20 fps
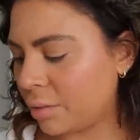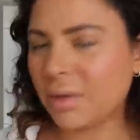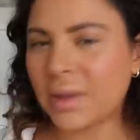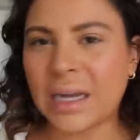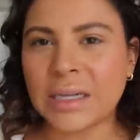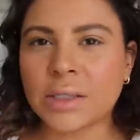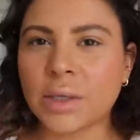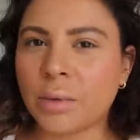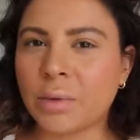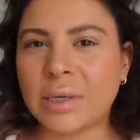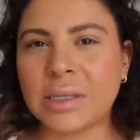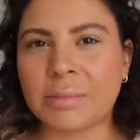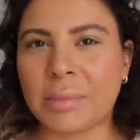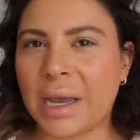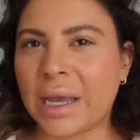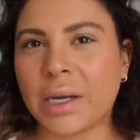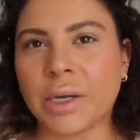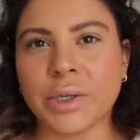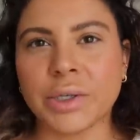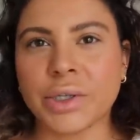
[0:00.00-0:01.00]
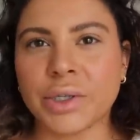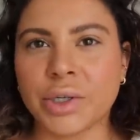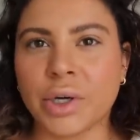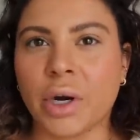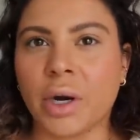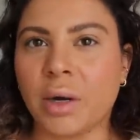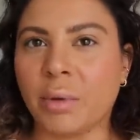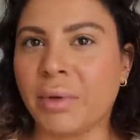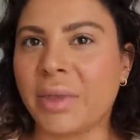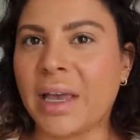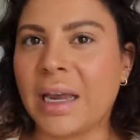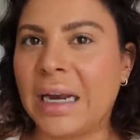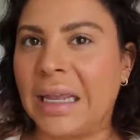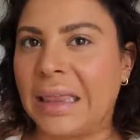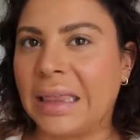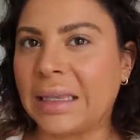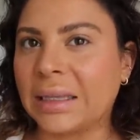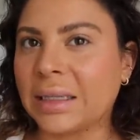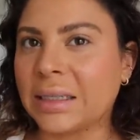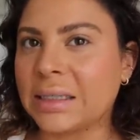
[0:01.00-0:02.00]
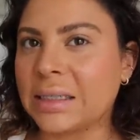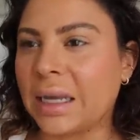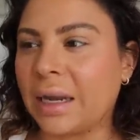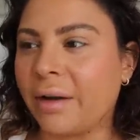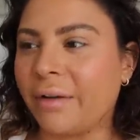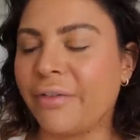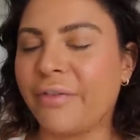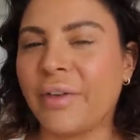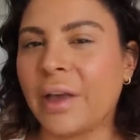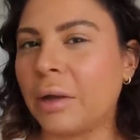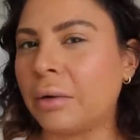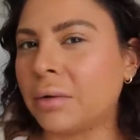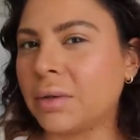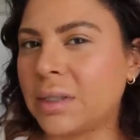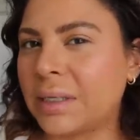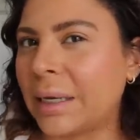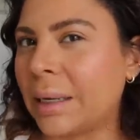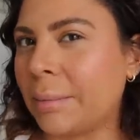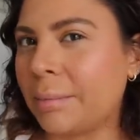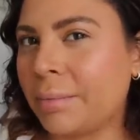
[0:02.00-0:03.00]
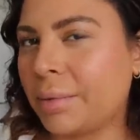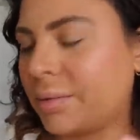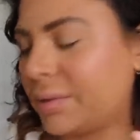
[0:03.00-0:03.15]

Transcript: That's always my concern with anything that's like a felt tip